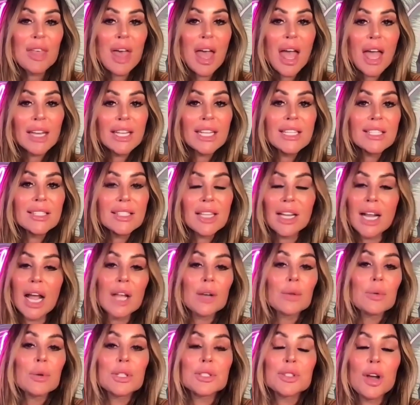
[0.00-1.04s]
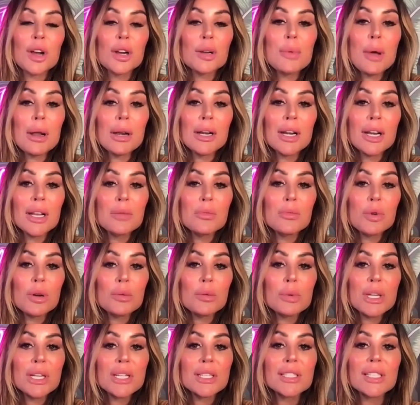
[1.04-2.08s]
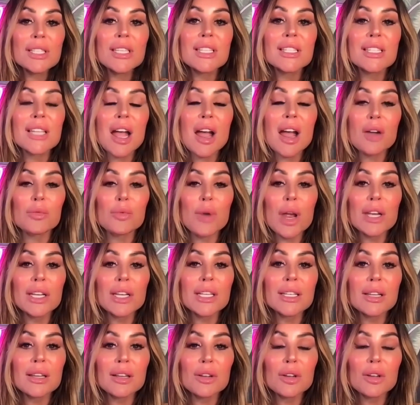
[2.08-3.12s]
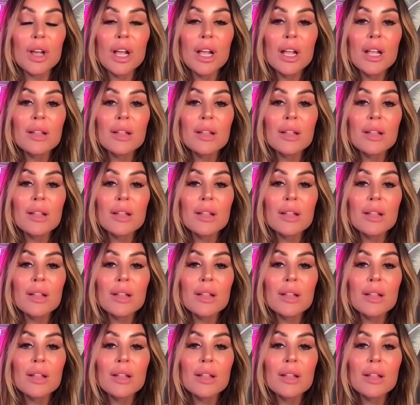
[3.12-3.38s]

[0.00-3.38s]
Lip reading: and he's like, I don't want to talk about it anymore because he's not ready to